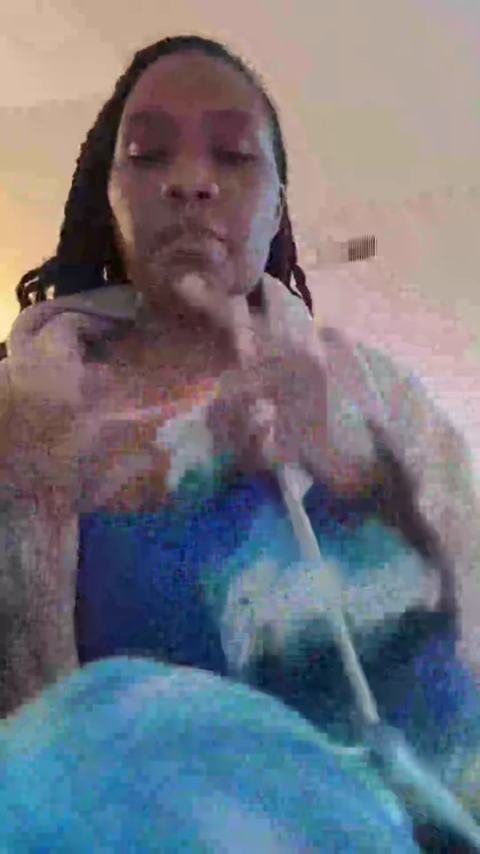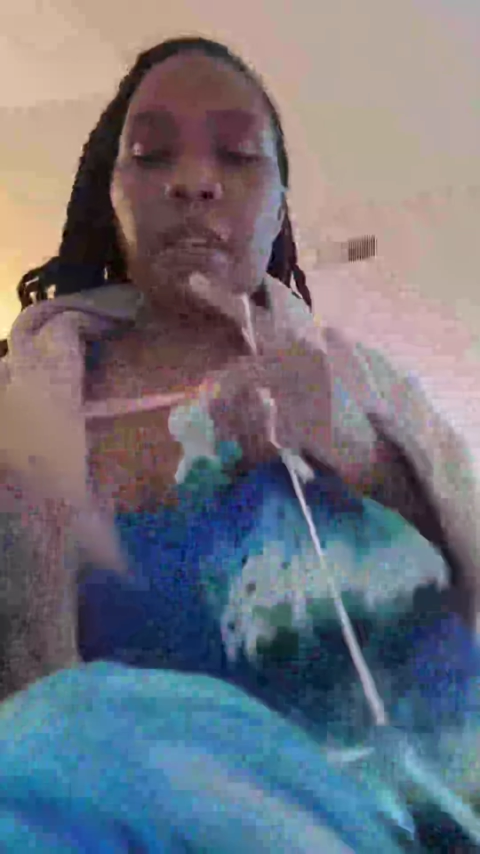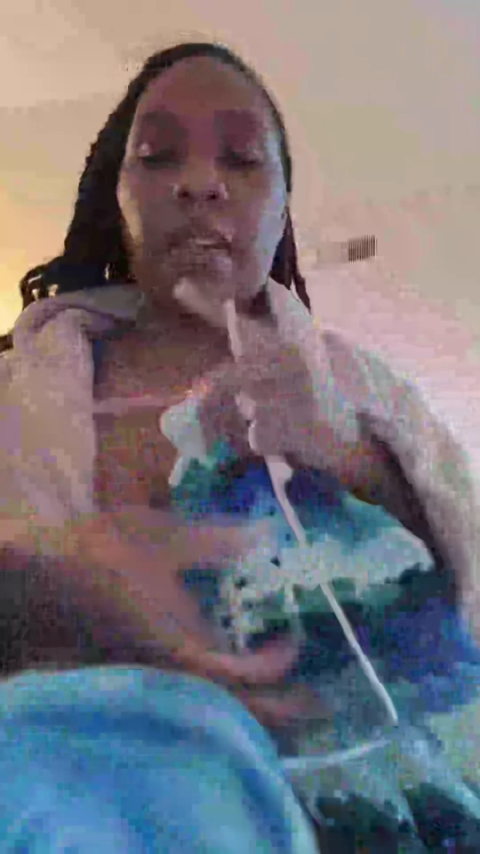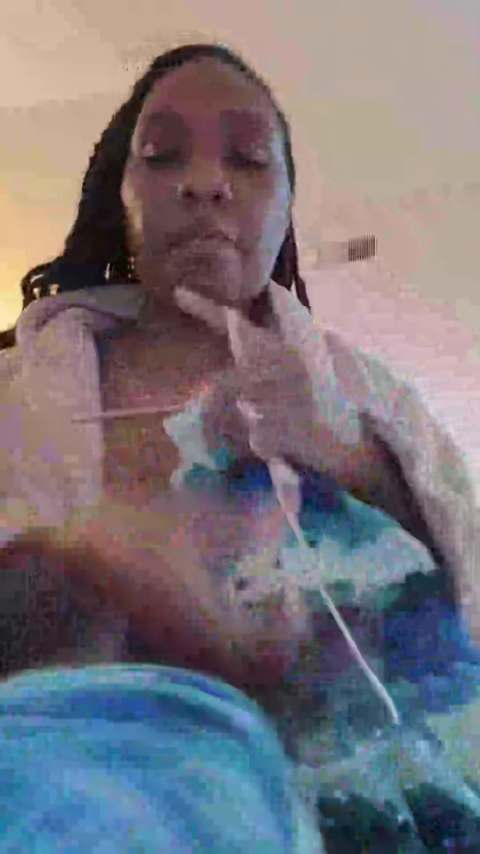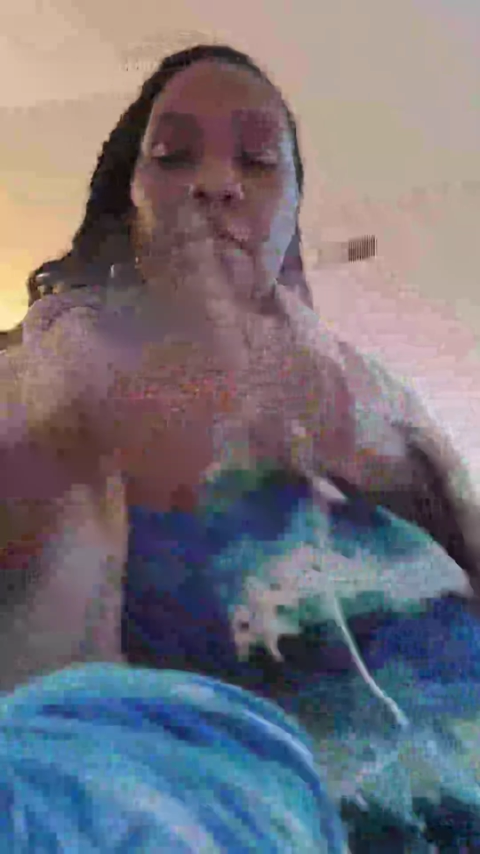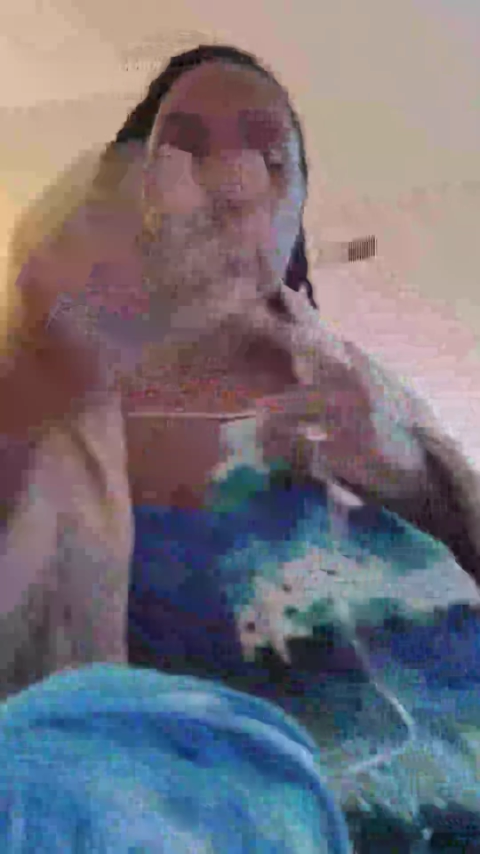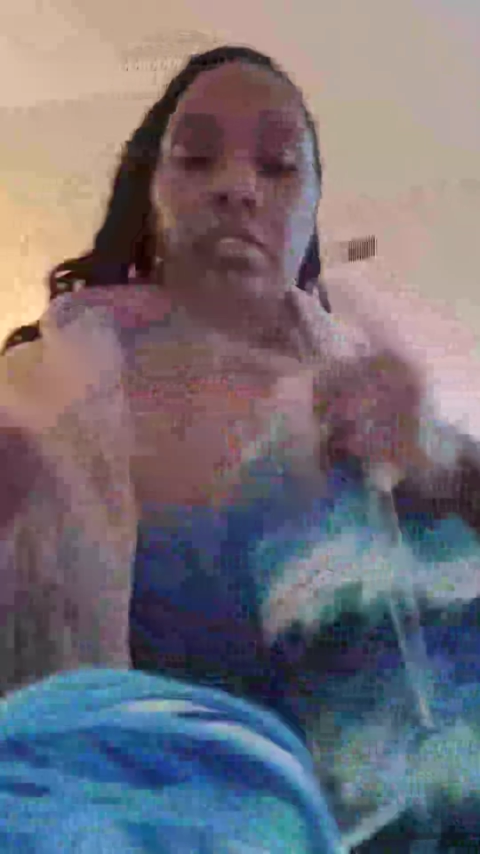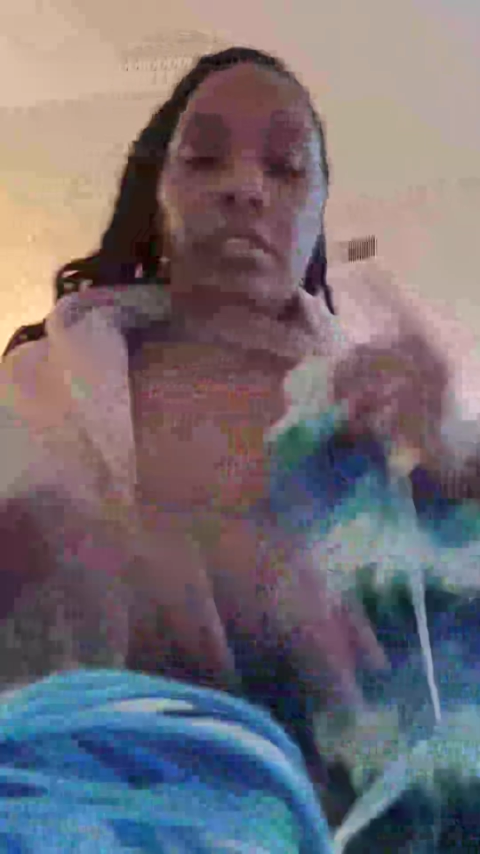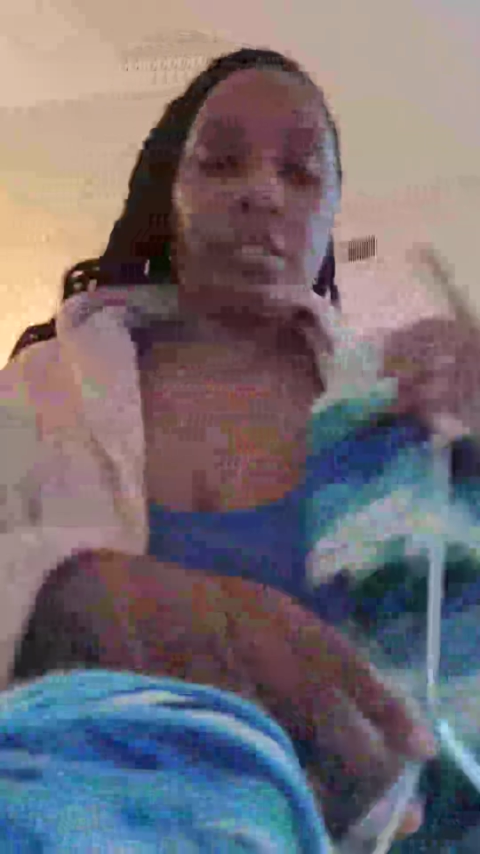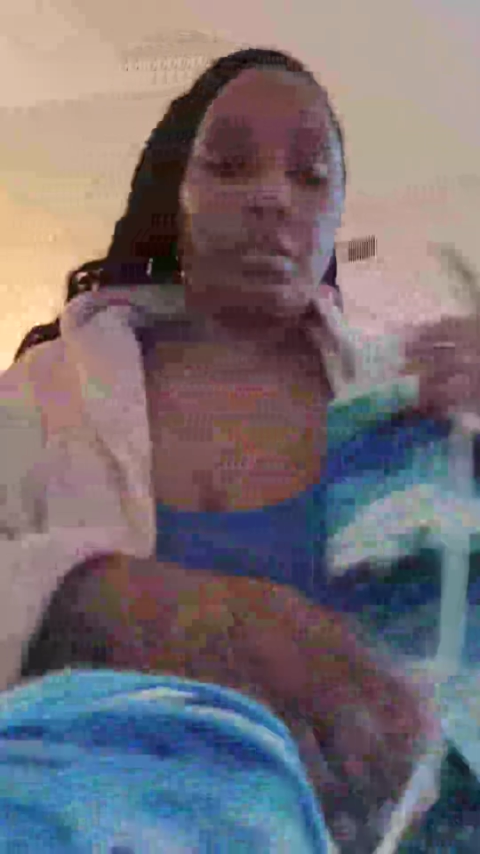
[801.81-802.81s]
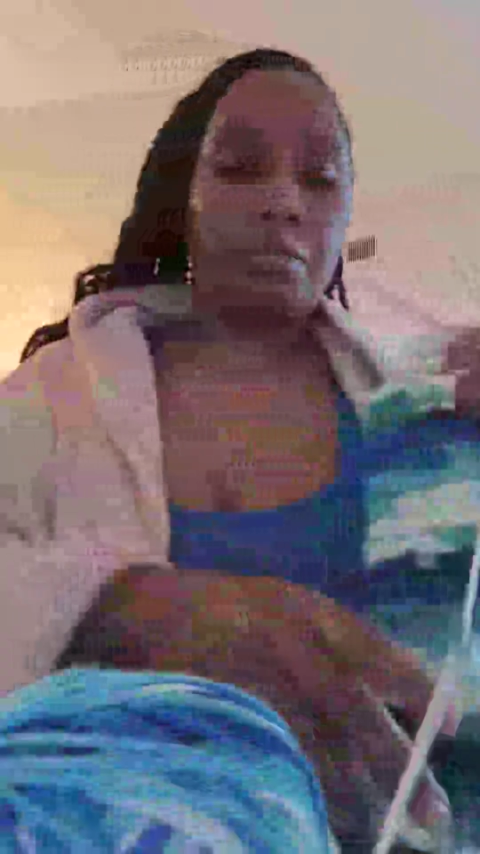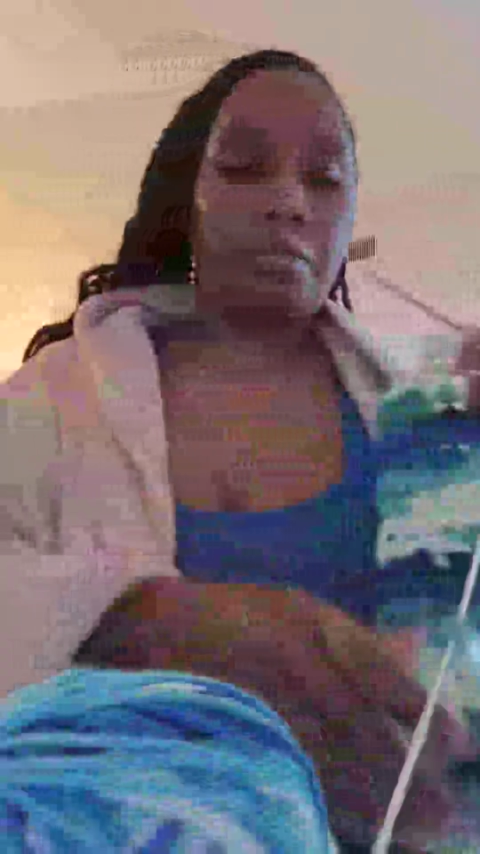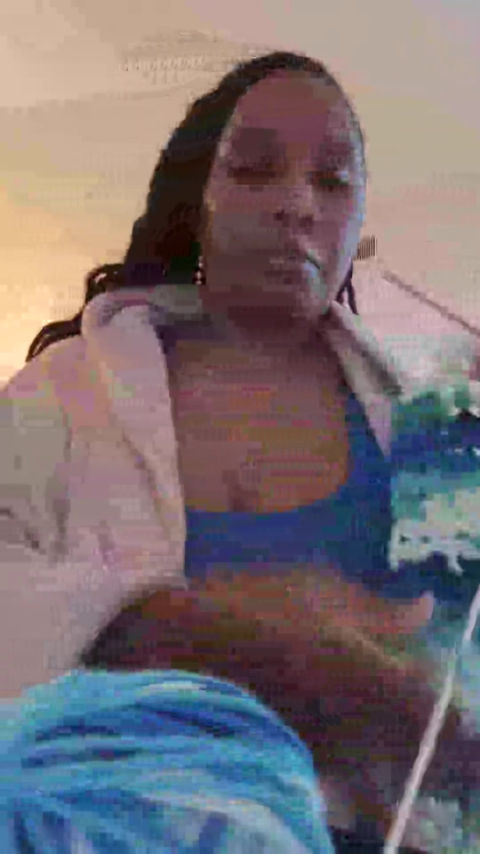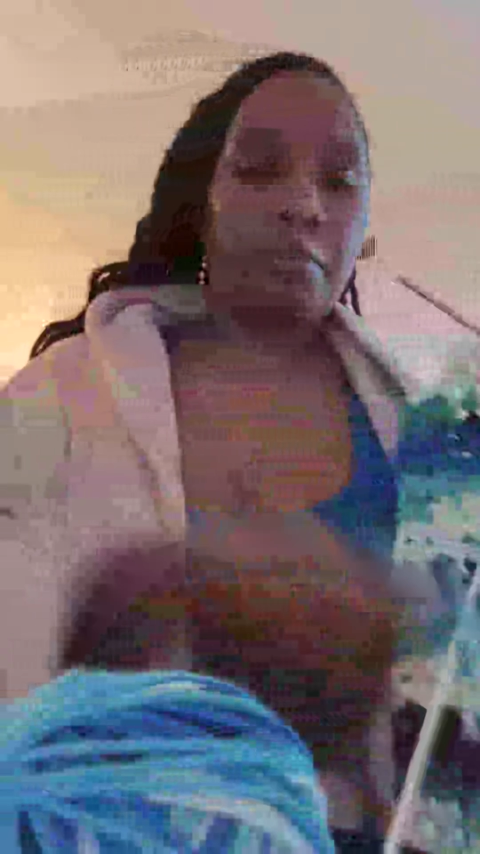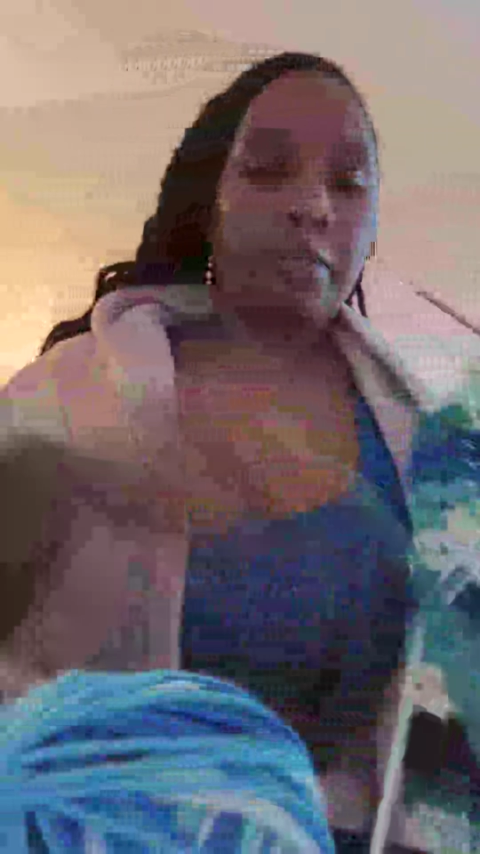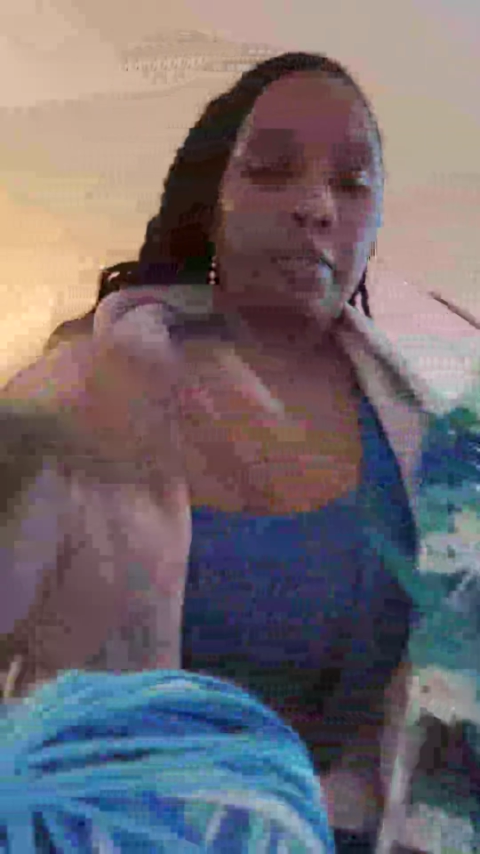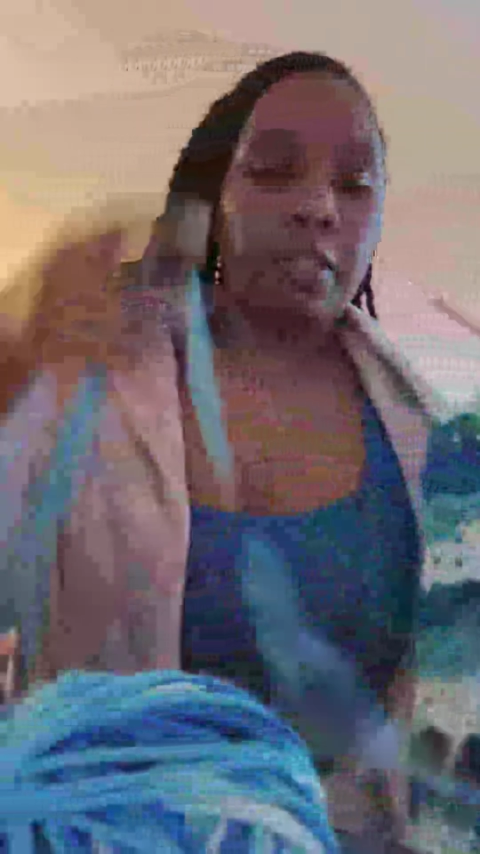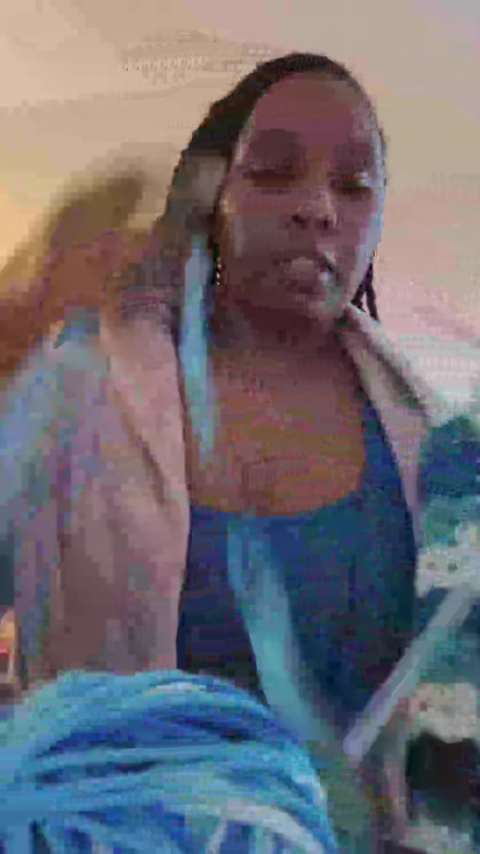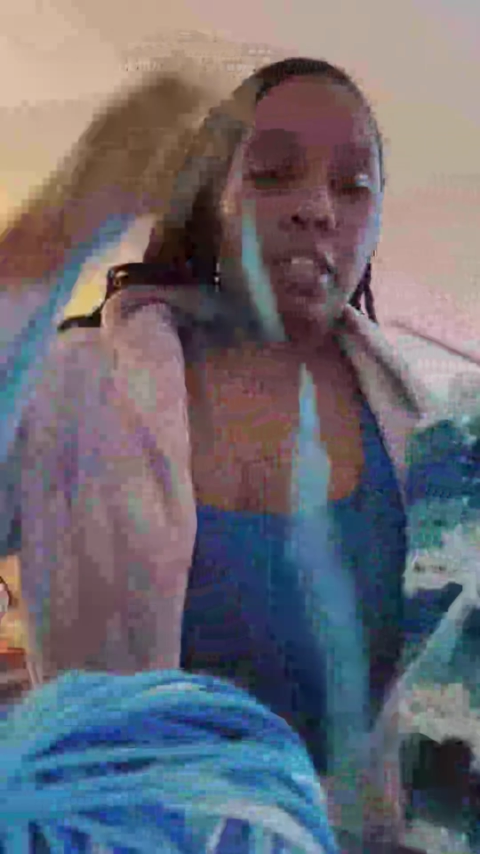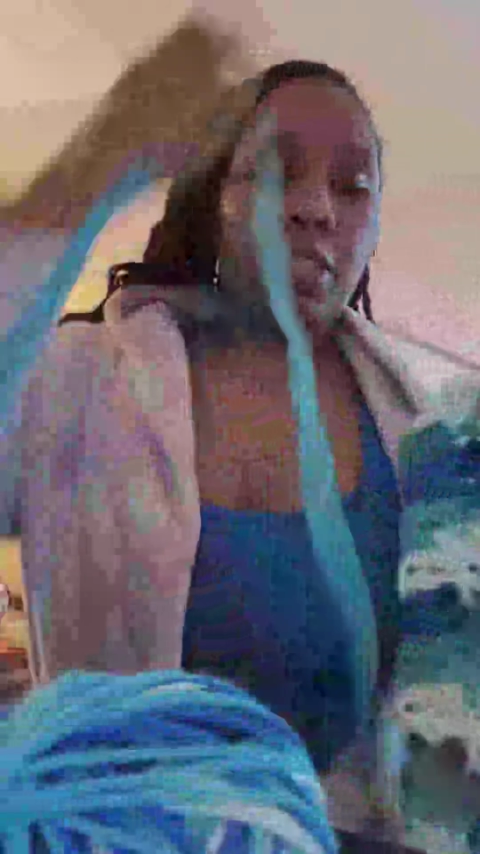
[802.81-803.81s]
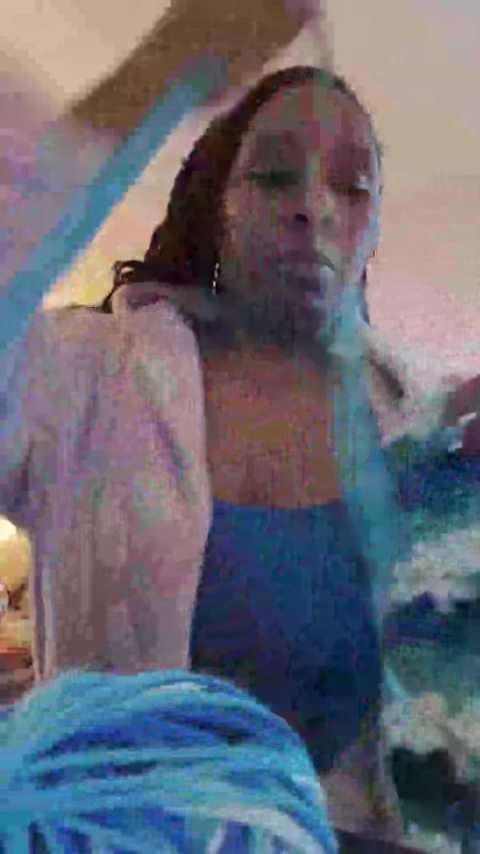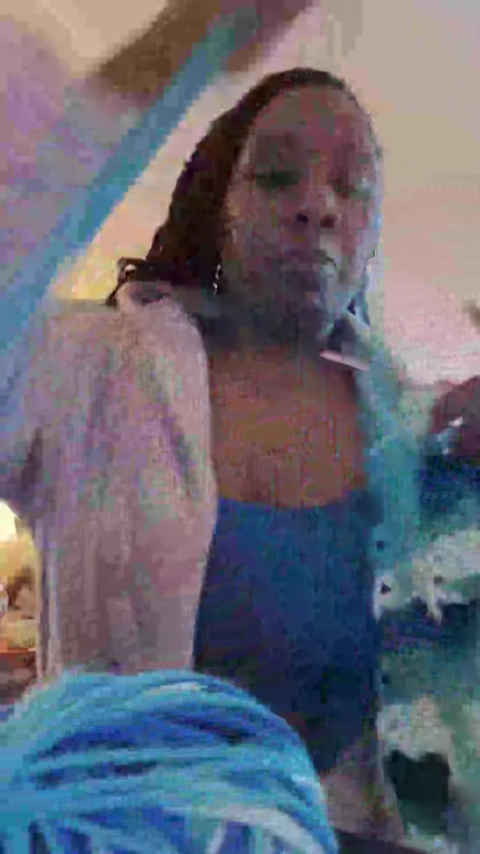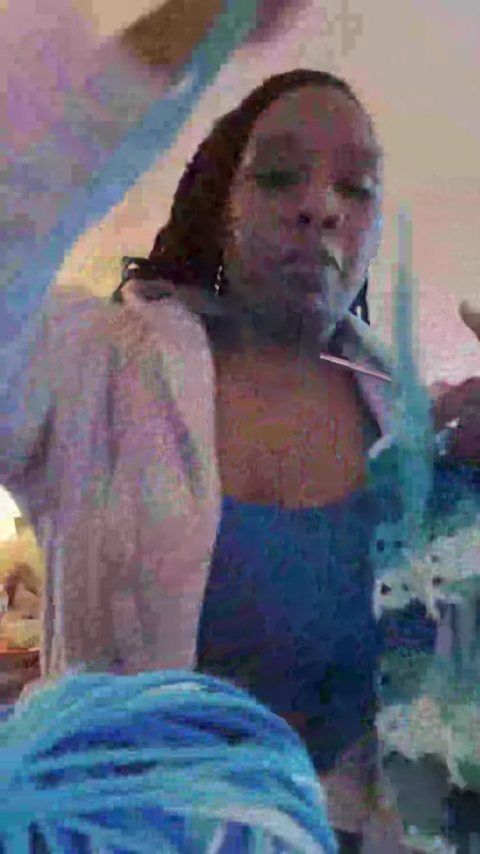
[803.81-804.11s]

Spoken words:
back post to keep the